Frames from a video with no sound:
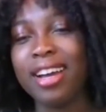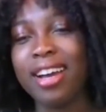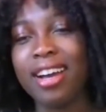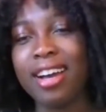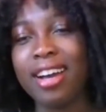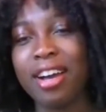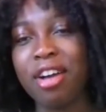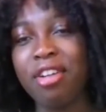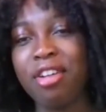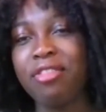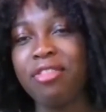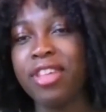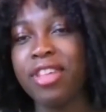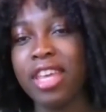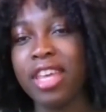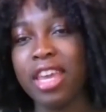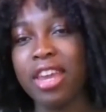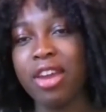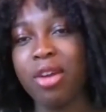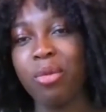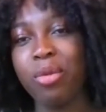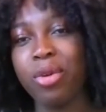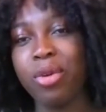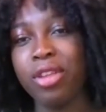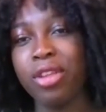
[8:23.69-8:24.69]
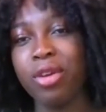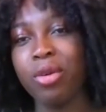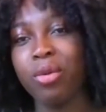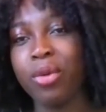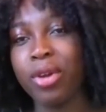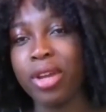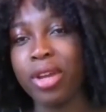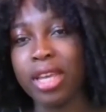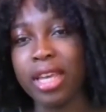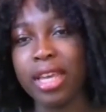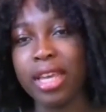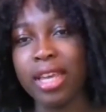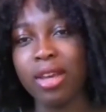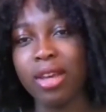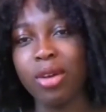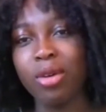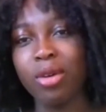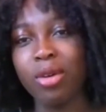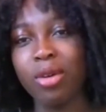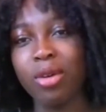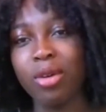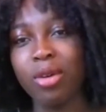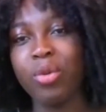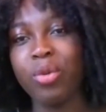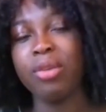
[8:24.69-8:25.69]
of the year when you're working
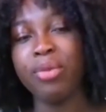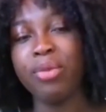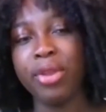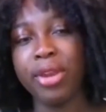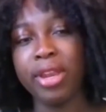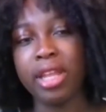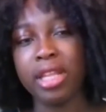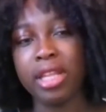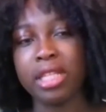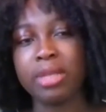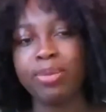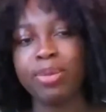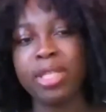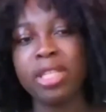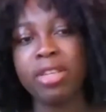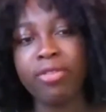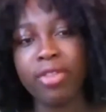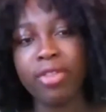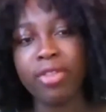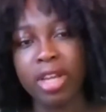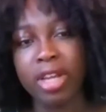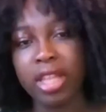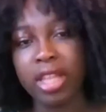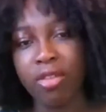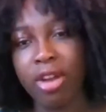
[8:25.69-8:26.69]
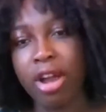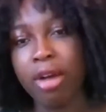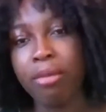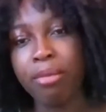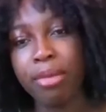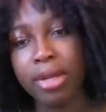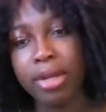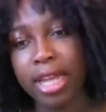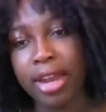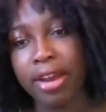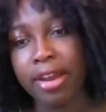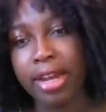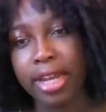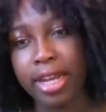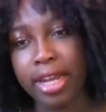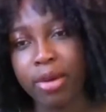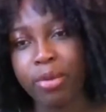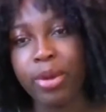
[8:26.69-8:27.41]
with the community, specifically around malaria?